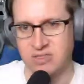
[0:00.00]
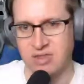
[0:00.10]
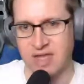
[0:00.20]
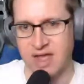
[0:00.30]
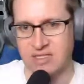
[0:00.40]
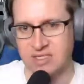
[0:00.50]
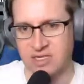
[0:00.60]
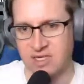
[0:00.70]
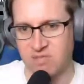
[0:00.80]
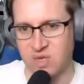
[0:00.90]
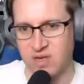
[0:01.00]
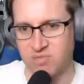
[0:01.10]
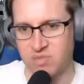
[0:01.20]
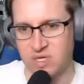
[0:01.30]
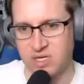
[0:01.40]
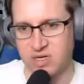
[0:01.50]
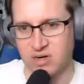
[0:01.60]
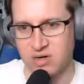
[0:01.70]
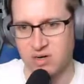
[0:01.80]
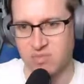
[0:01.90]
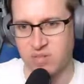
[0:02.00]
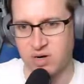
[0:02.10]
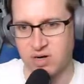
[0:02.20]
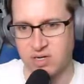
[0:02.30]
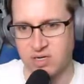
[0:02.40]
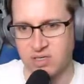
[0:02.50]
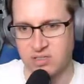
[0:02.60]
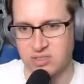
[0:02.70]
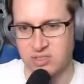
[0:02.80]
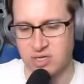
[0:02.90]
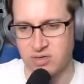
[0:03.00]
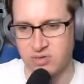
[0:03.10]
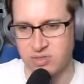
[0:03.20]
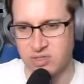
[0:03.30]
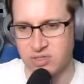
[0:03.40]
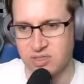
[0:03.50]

so that's going to give me a bigger park zone.